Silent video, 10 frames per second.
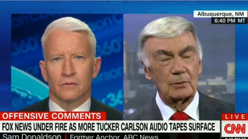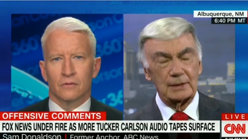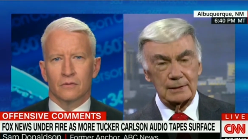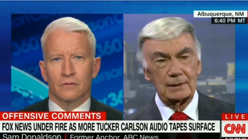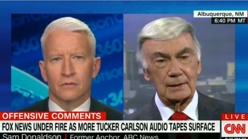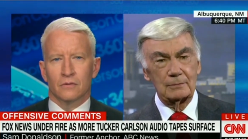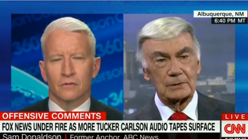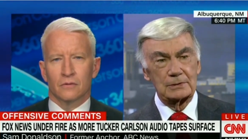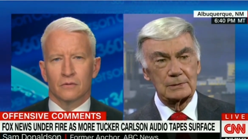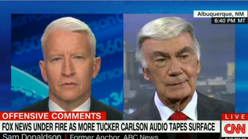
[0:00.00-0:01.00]
Speaker 1: that what he did
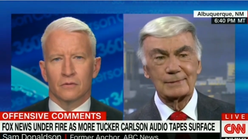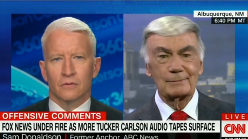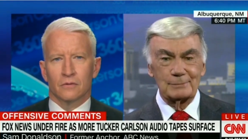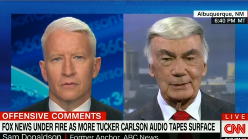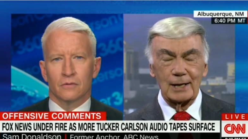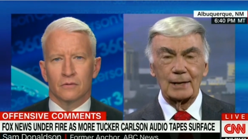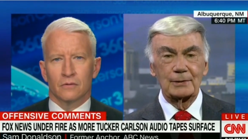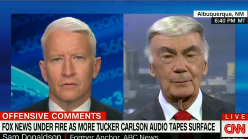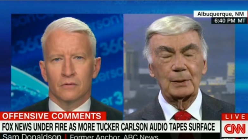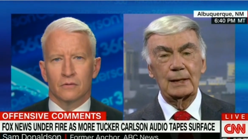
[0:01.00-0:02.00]
was
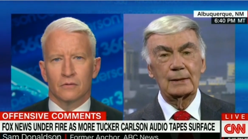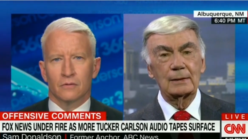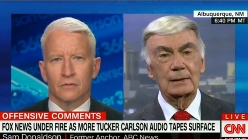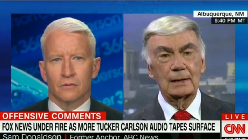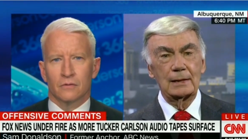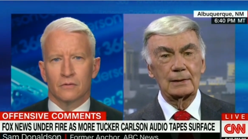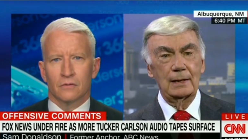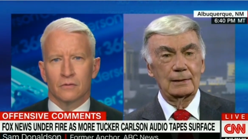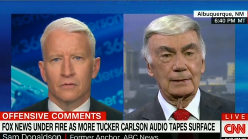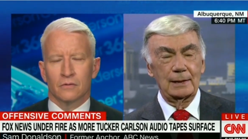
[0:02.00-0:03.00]
beyond the pale, and
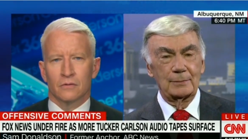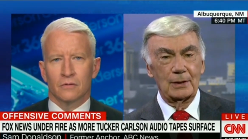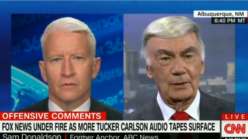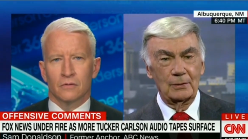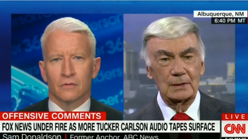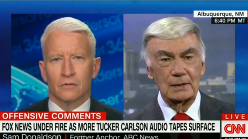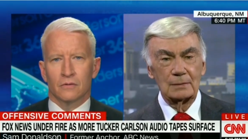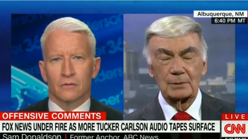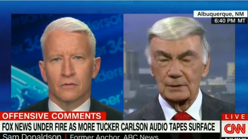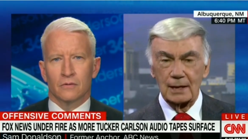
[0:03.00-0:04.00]
they let him go.
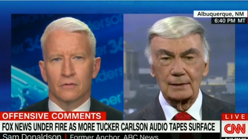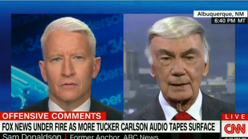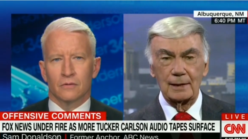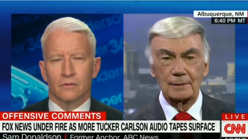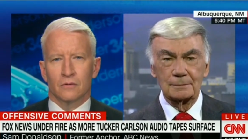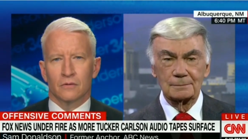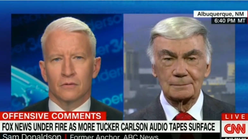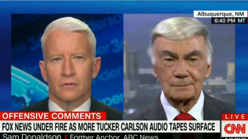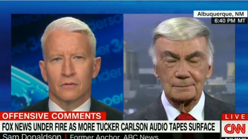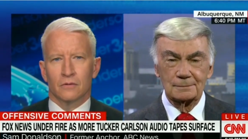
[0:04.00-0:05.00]
But not now.
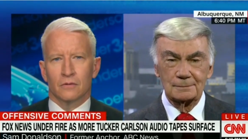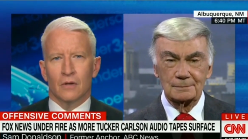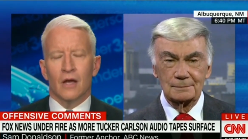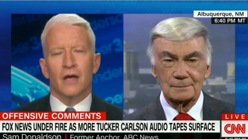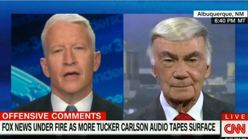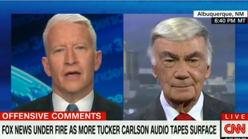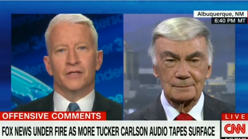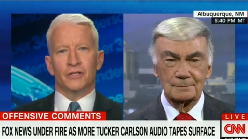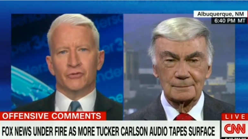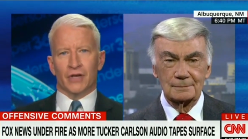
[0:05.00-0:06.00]

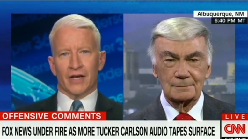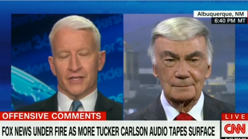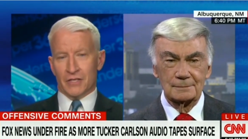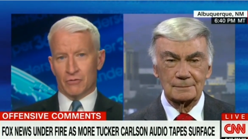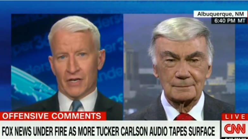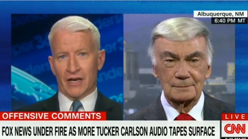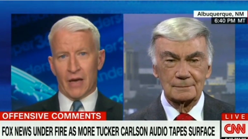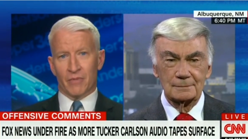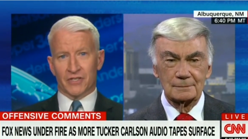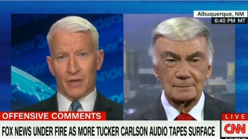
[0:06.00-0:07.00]
Speaker 2: It's interesting. I guess he was on
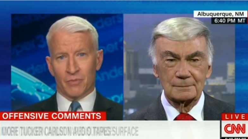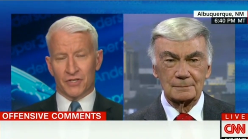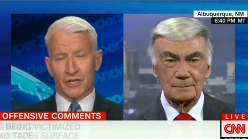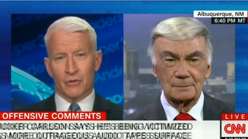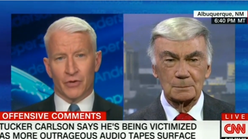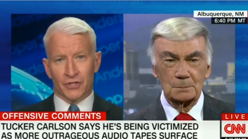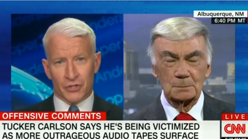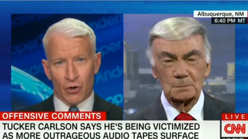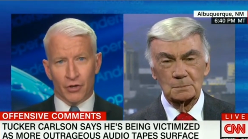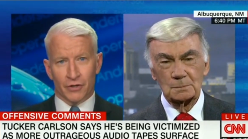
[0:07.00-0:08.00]
M S N B C when he
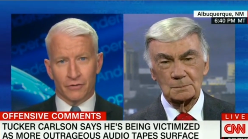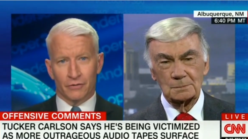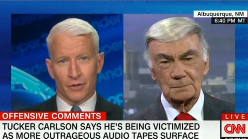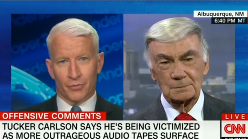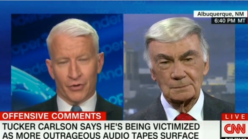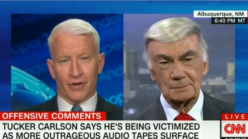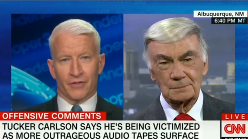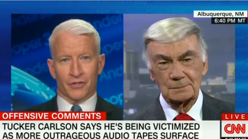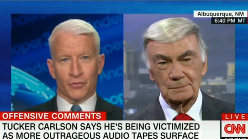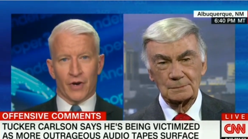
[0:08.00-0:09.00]
started appearing on
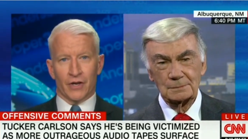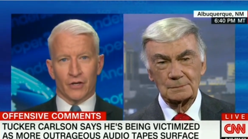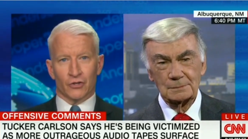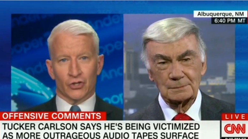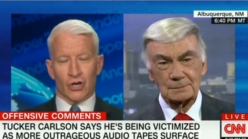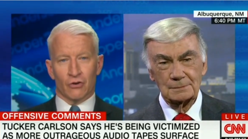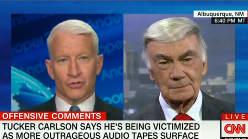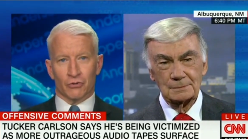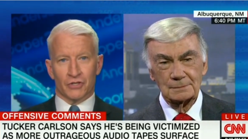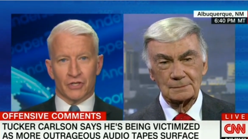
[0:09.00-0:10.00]
this radio show.
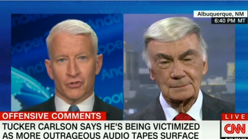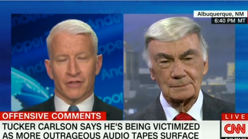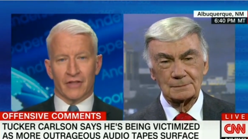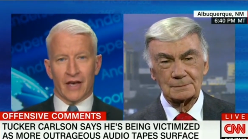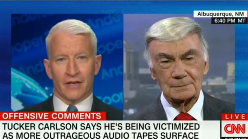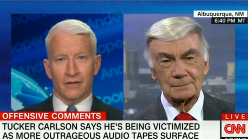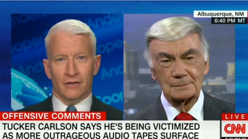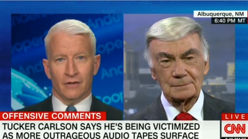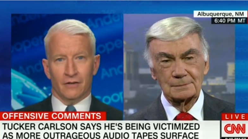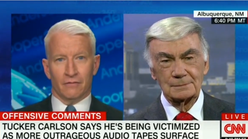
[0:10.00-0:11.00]
So it's interesting that
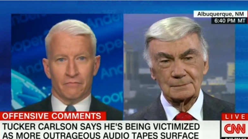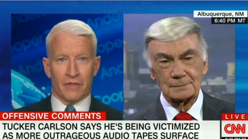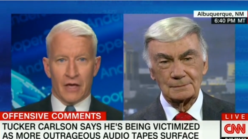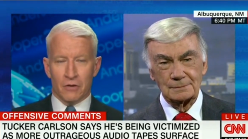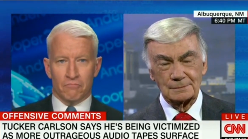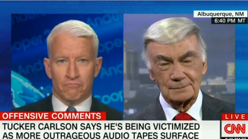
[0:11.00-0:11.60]
they,